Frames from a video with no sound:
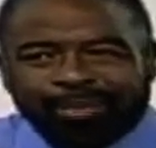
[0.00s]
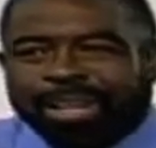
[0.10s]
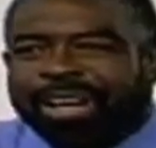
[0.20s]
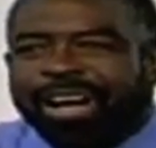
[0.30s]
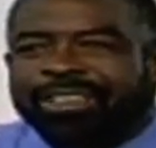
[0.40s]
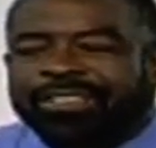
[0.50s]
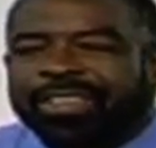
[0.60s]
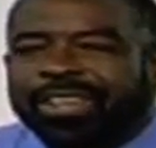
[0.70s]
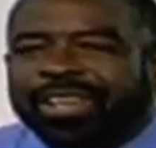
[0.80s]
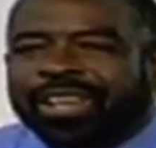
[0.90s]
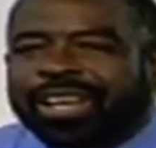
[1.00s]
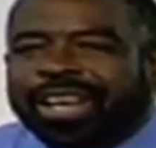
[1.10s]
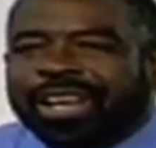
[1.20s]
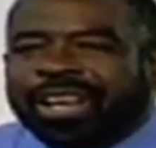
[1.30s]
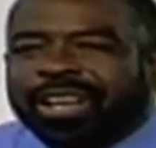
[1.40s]
Because
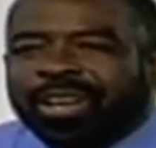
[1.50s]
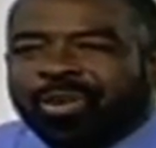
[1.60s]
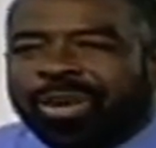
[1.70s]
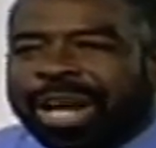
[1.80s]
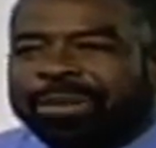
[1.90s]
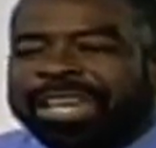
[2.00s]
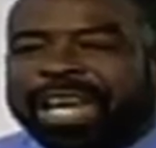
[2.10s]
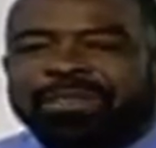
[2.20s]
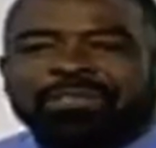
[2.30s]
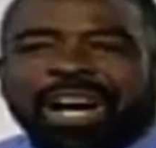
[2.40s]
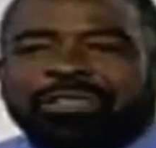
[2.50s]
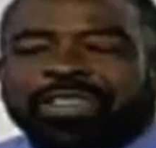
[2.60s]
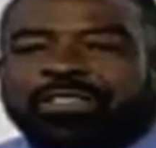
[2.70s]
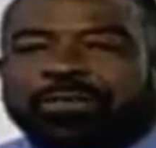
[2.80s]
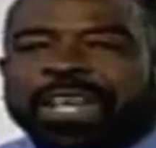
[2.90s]
when I became
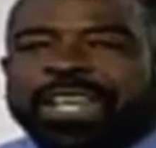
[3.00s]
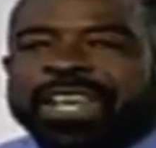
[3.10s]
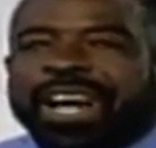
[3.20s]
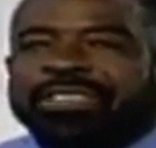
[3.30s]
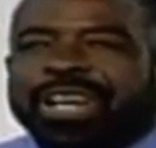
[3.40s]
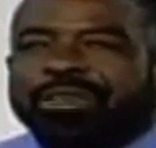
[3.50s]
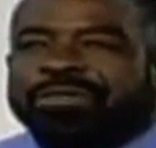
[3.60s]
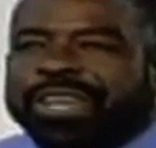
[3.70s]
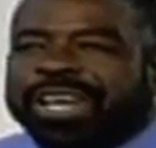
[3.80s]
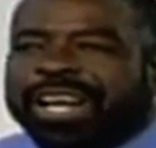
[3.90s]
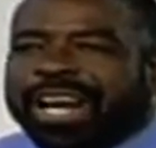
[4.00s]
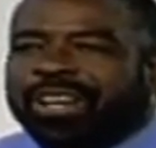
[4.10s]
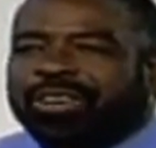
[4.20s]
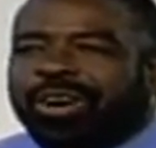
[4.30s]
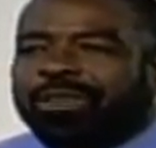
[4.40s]
involved in speaking, I never forget, I got
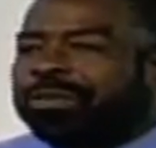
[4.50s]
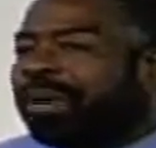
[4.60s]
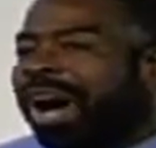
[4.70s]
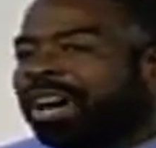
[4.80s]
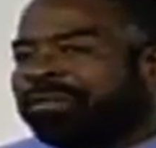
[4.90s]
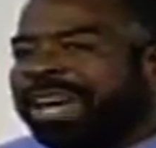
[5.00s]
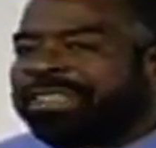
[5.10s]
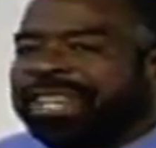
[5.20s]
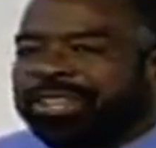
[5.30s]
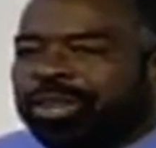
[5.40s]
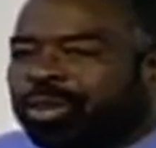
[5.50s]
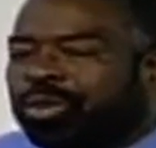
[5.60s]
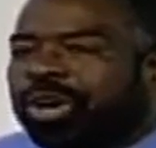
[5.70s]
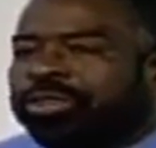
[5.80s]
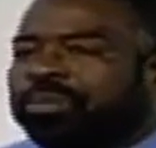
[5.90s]
a call from Og Mandino, who
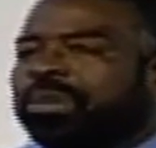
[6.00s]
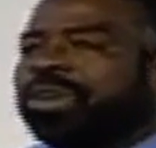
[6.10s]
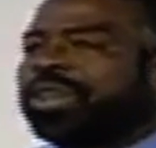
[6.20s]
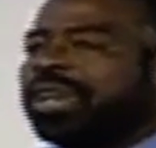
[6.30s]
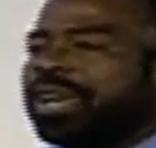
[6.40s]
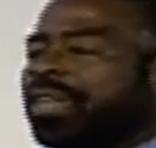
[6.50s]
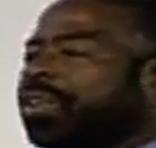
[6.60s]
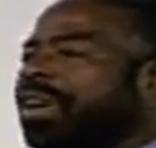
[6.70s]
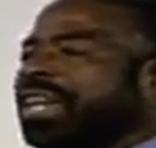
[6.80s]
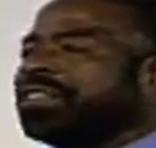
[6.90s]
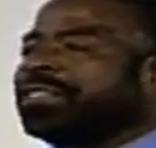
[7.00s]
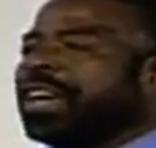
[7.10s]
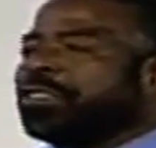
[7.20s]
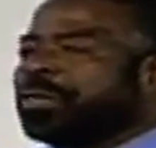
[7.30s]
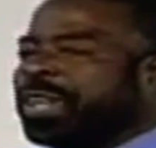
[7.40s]
wrote the book, The Greatest
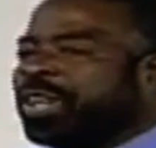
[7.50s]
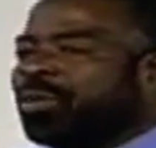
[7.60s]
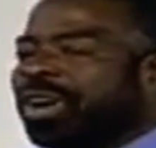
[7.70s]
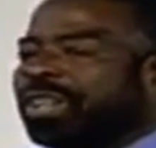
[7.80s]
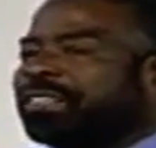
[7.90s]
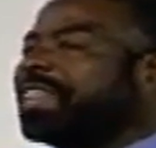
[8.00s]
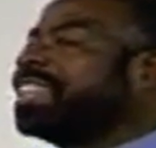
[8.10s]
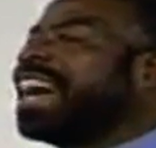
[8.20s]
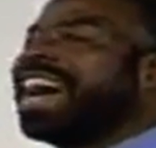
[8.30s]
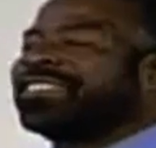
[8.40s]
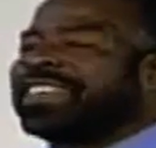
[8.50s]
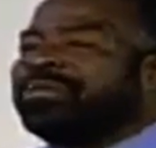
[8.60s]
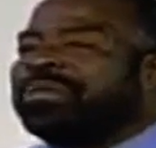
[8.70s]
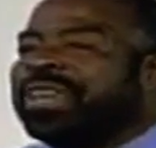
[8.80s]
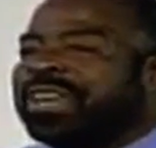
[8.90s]
Salesman in the World. He said, Les,
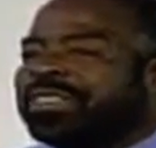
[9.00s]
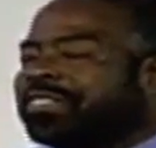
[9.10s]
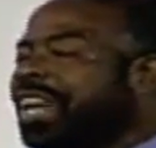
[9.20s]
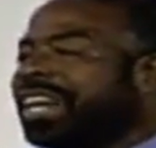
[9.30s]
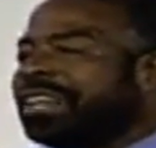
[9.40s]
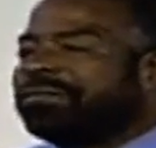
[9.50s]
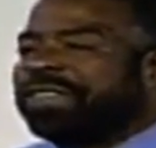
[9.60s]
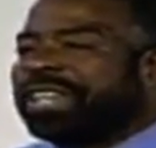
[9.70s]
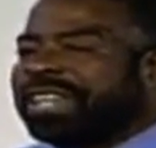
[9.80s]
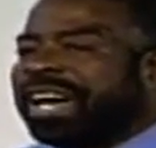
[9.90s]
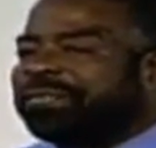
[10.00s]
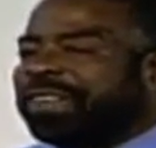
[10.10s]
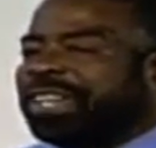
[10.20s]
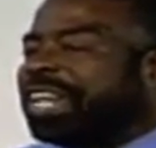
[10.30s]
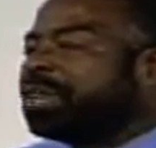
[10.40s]
I'm stuck in
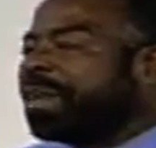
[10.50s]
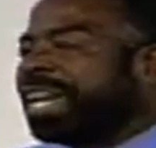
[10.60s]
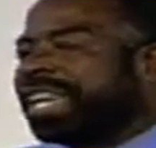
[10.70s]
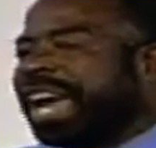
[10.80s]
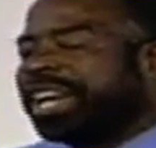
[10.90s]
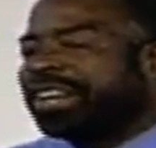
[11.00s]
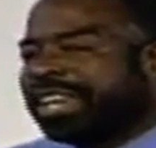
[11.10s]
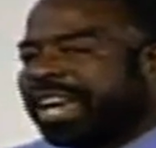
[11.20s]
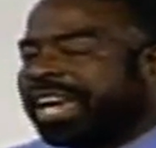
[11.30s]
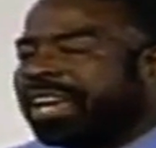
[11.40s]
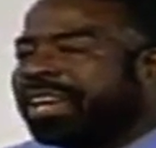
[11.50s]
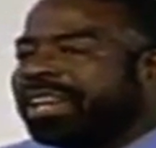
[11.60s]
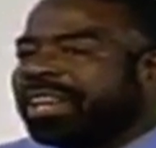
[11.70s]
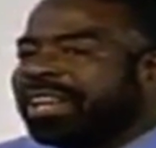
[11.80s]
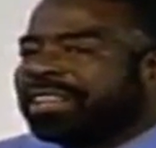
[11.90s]
Philadelphia. I need to be in Kankakee.
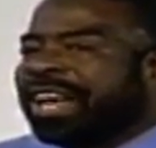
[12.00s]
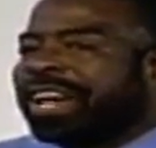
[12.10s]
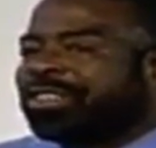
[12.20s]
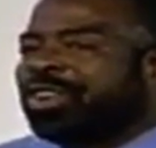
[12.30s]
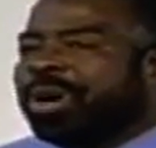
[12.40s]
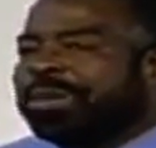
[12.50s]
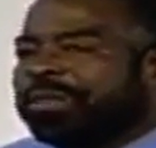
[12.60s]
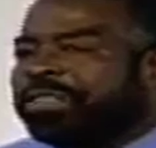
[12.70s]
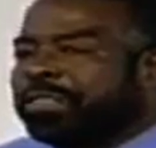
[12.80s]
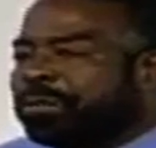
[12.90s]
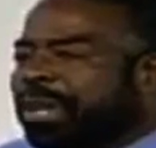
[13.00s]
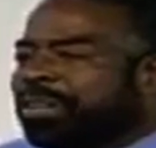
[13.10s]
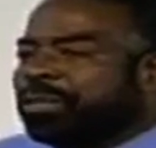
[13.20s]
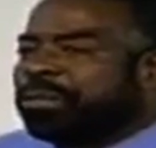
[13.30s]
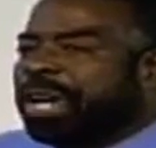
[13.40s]
Dr. Norman Vincent
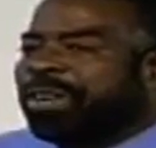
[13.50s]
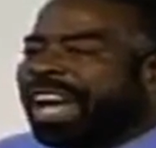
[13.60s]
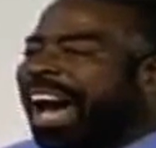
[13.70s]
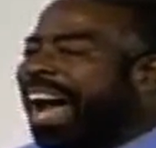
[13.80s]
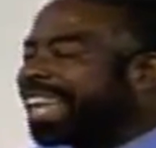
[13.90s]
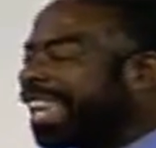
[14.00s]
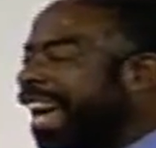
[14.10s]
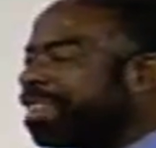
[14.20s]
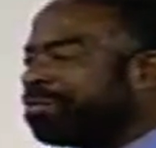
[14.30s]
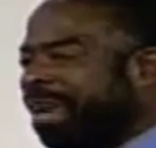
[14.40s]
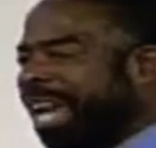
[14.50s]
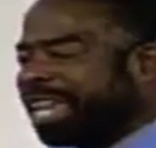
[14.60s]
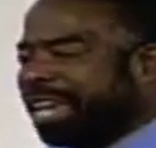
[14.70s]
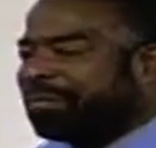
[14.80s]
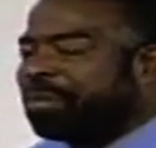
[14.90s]
Peale is appearing. I can't
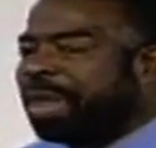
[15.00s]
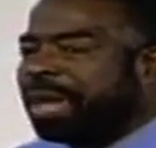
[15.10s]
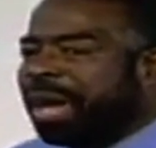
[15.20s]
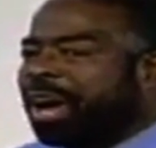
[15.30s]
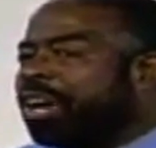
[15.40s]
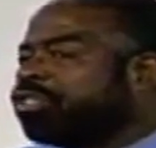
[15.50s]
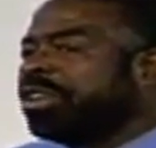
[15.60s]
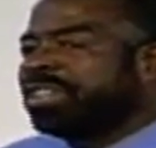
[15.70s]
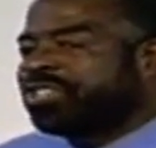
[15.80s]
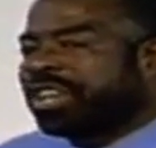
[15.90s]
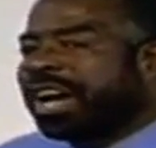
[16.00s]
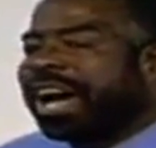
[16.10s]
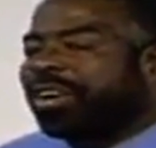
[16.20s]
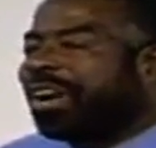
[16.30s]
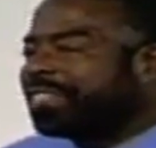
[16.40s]
make it. I heard you're in
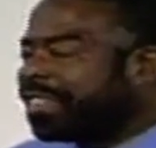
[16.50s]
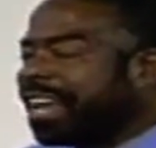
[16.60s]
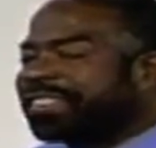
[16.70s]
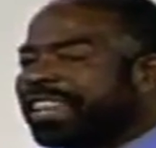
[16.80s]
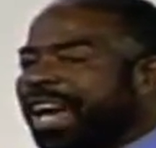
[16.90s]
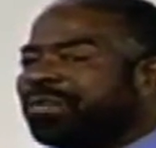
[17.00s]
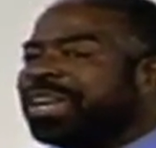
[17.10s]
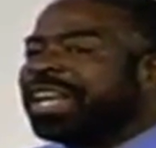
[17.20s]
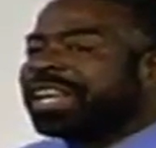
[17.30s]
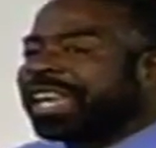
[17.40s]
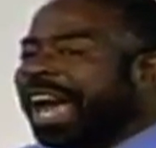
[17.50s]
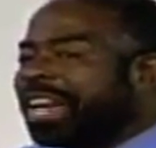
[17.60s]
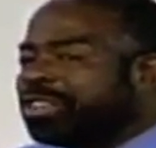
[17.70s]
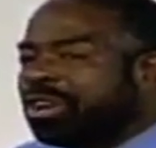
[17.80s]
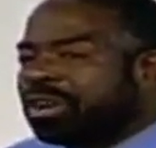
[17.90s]
Chicago. I said, yes, I am.
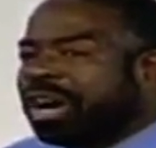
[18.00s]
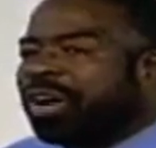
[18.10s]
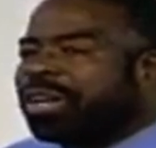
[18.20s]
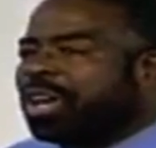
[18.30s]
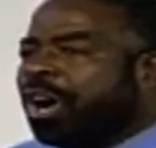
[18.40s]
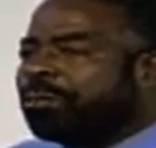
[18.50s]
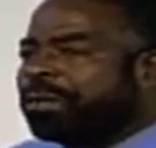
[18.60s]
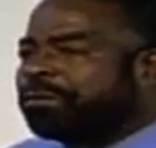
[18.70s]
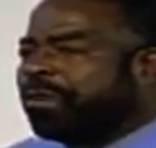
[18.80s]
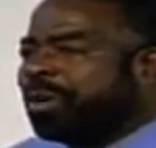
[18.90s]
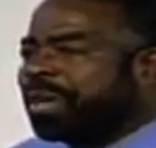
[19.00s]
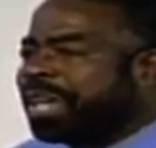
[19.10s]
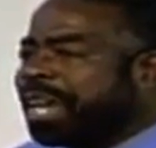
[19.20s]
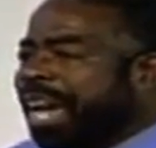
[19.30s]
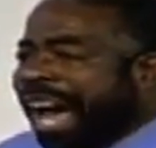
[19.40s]
Can you go and open for
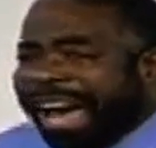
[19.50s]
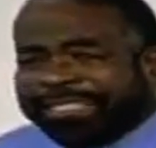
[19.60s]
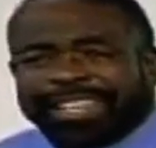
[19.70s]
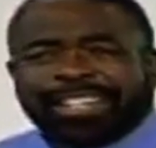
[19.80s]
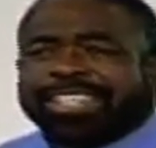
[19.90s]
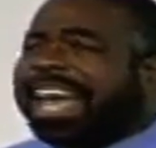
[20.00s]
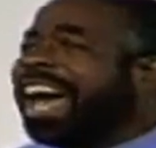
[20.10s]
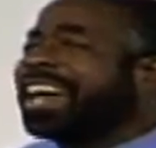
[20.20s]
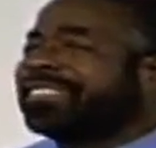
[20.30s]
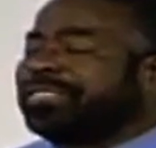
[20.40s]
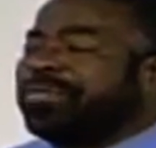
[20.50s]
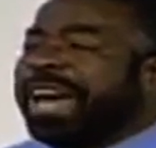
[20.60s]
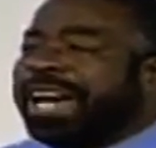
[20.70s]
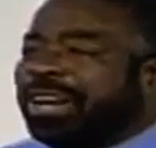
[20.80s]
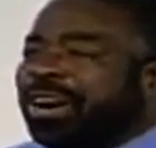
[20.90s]
me? I said, yes,
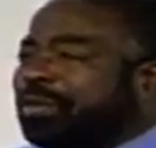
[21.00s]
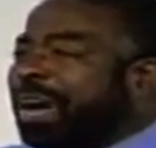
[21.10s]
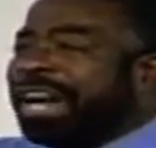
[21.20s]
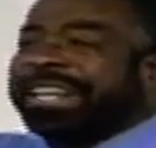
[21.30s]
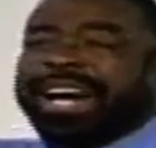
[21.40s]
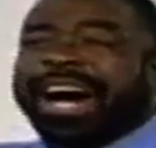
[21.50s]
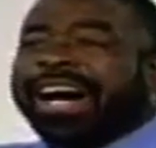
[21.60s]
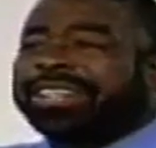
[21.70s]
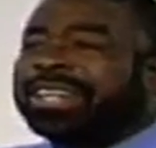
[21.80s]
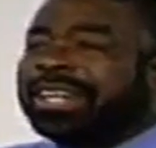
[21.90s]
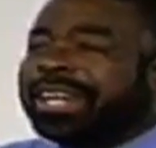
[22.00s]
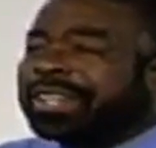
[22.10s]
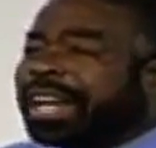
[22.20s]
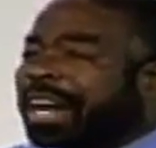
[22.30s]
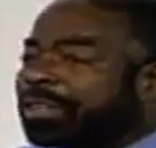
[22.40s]
man. Oh, my God.
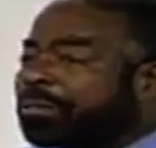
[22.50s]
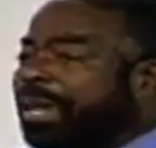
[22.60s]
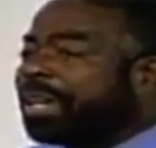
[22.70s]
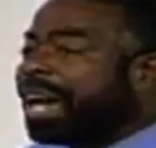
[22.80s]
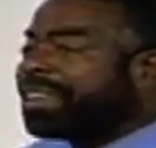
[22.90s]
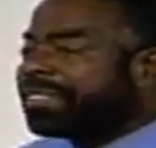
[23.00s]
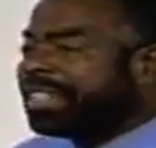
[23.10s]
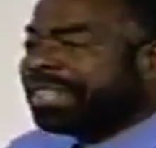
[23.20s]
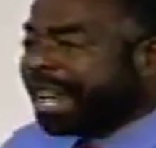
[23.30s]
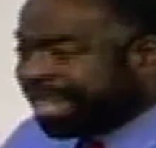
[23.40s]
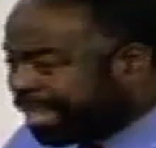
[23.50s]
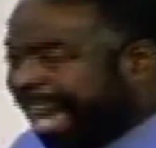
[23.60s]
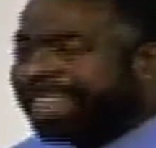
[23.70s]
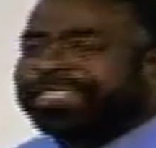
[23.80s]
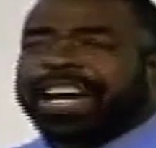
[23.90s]
Dr. Peale, I said,
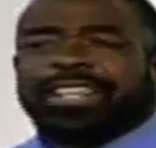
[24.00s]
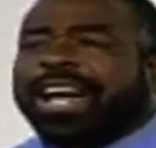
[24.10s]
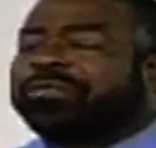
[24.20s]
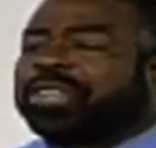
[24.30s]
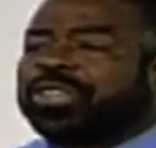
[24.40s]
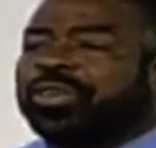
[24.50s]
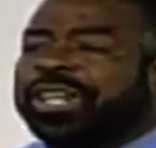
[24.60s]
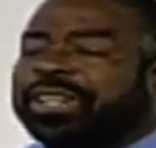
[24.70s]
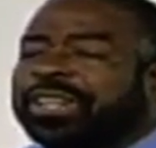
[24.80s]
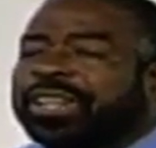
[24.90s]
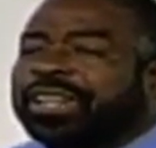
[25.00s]
yes, I'd love to do it.